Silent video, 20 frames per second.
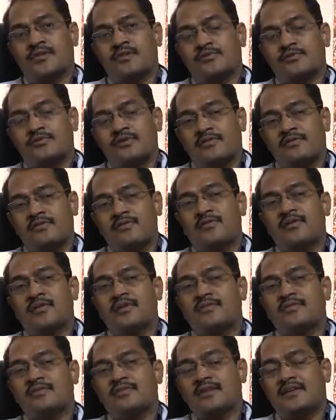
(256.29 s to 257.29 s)
So,
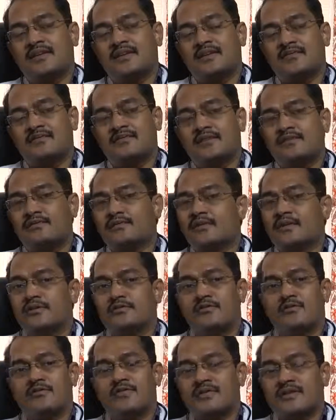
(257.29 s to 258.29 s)
everybody with a kidney failure
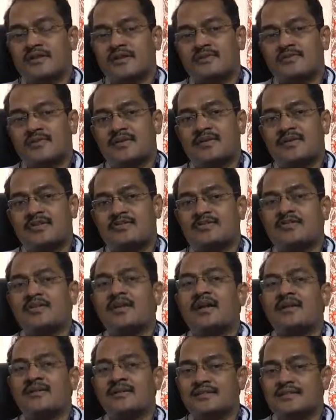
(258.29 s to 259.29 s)
can go for transplantation
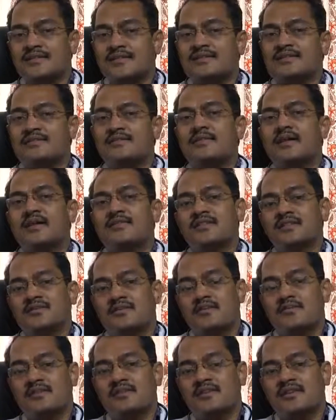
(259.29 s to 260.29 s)
unless there are some other
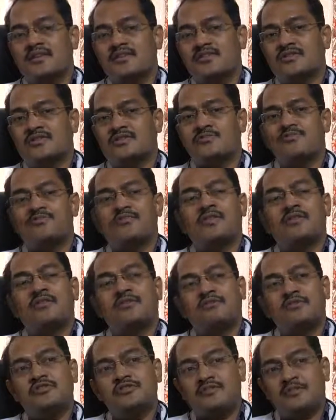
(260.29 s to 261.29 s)
complications
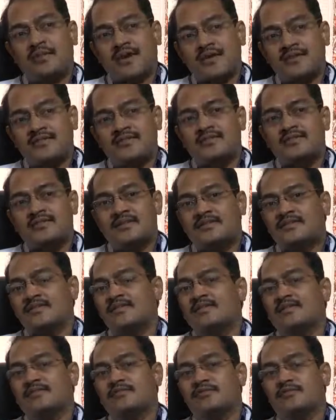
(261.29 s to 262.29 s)
which might deter
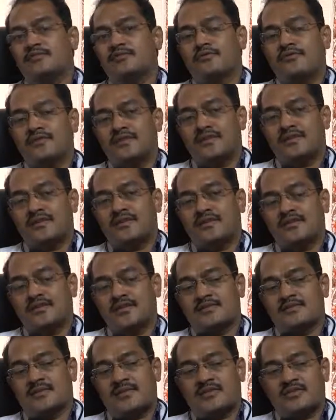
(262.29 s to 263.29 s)
him to go for kidney
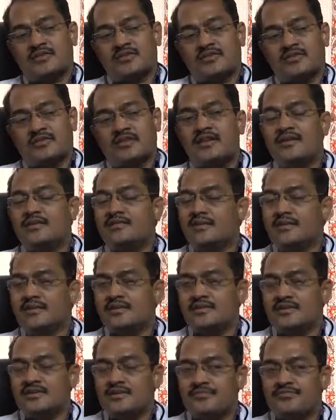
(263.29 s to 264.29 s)
transplantation. In our
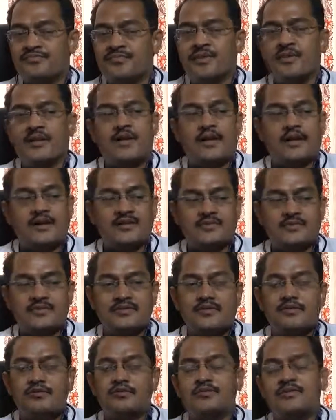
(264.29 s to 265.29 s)
country, as per
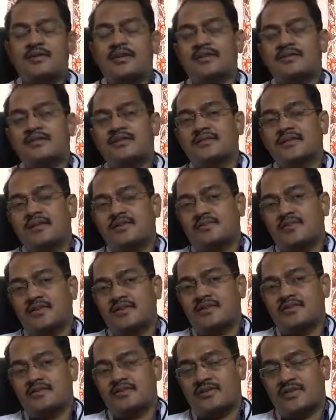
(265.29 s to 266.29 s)
the Human Organ
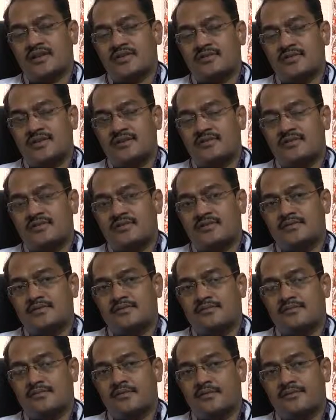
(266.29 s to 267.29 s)
Transplantation Act
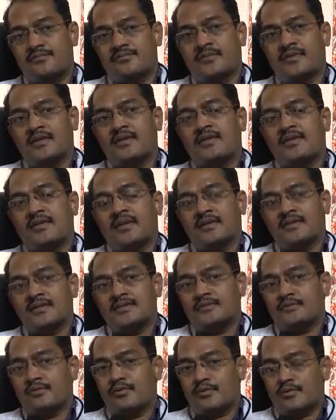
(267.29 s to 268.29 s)
1994, it
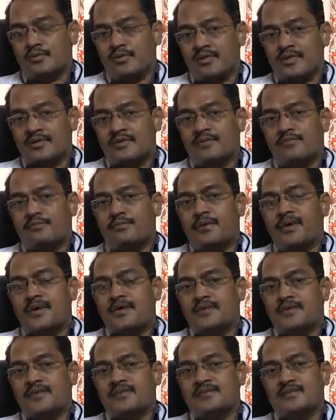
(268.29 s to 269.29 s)
is only the
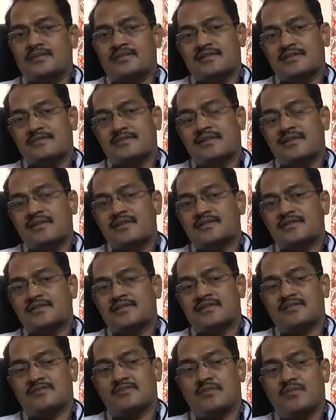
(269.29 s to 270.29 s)
parents, siblings,
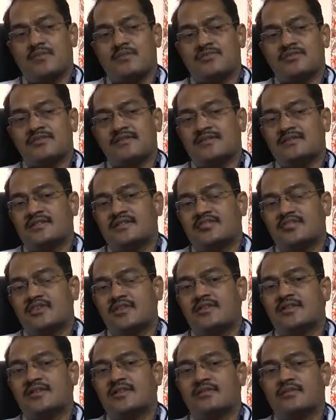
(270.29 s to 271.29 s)
spouse or the
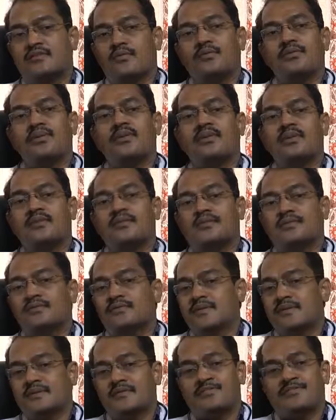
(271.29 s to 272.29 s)
children only can
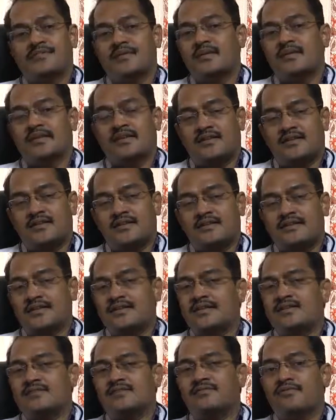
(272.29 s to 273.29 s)
give the kidney,
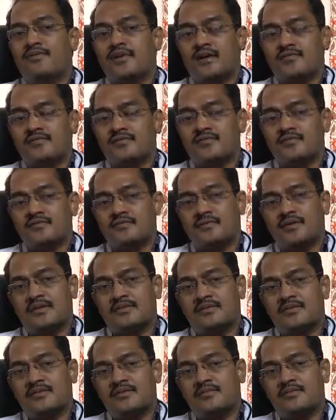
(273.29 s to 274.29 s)
that is father,
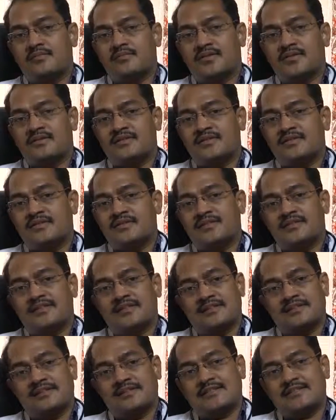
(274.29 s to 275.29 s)
mother, brothers,
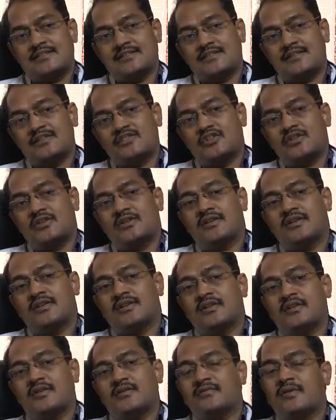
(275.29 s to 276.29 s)
sisters,
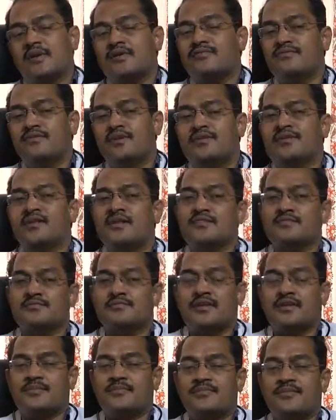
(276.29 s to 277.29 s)
children or wife or the
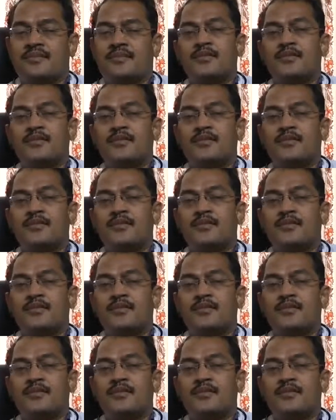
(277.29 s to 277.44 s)
husband.